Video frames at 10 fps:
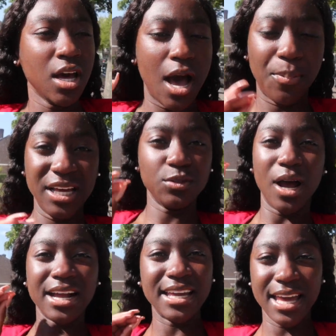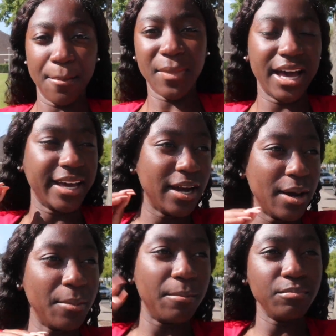a place where I can get
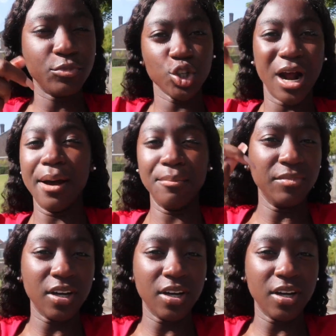my tram